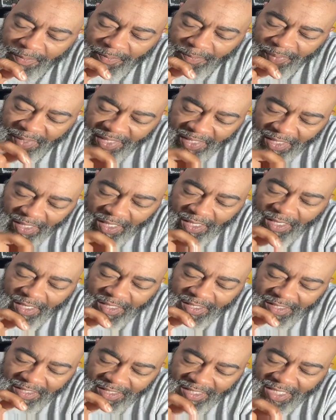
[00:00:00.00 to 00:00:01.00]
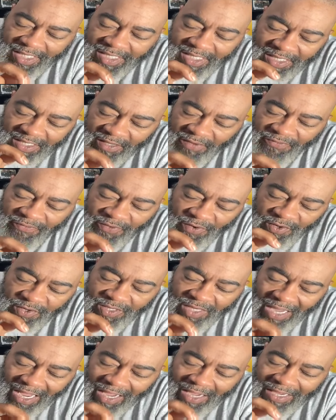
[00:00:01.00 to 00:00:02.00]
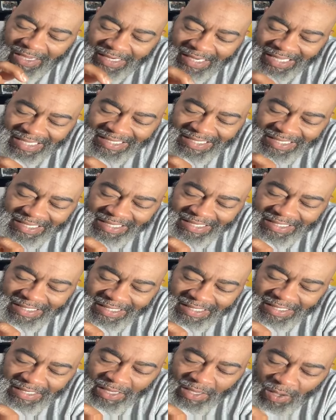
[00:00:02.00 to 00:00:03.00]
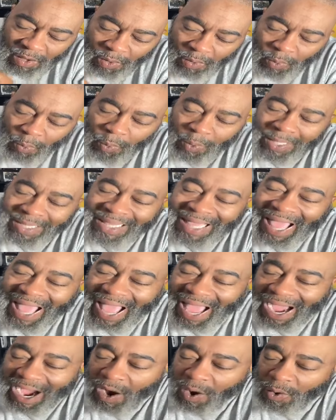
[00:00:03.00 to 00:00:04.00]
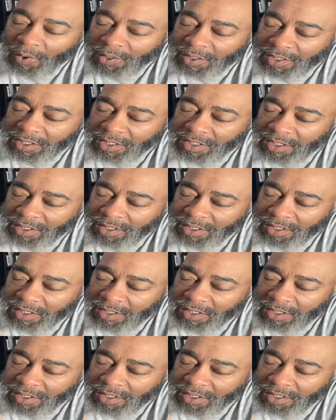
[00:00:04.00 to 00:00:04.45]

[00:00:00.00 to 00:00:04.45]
Because this is the first holiday season without